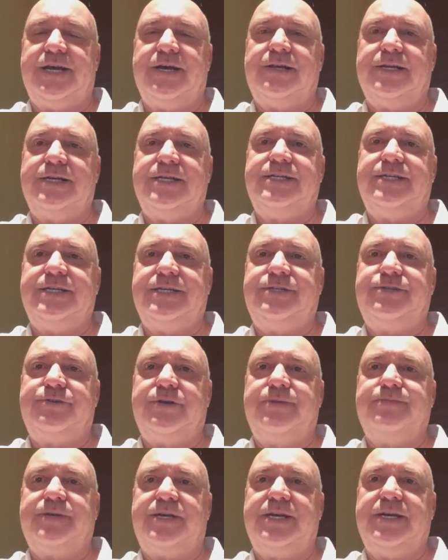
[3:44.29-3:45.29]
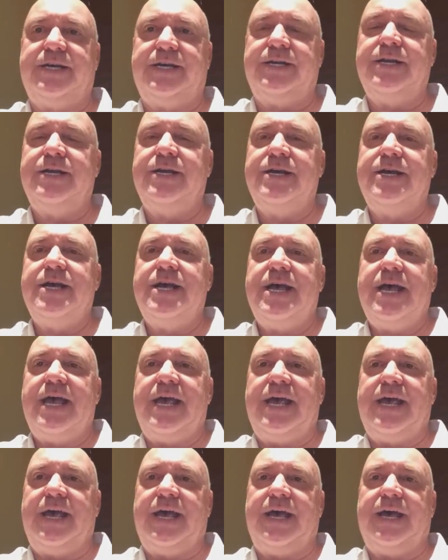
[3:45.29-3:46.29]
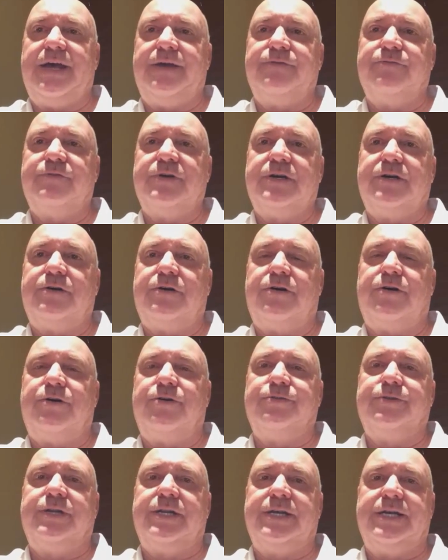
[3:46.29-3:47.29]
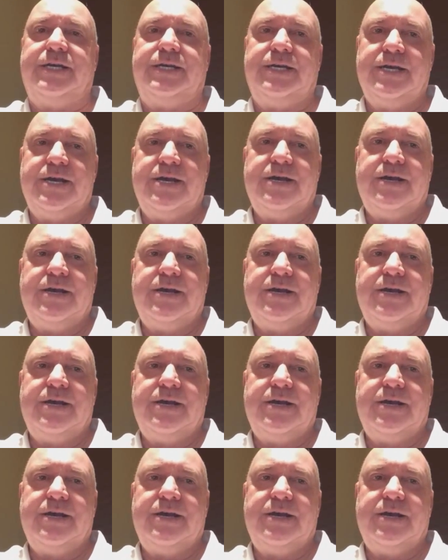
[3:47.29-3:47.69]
LED trim kit and will only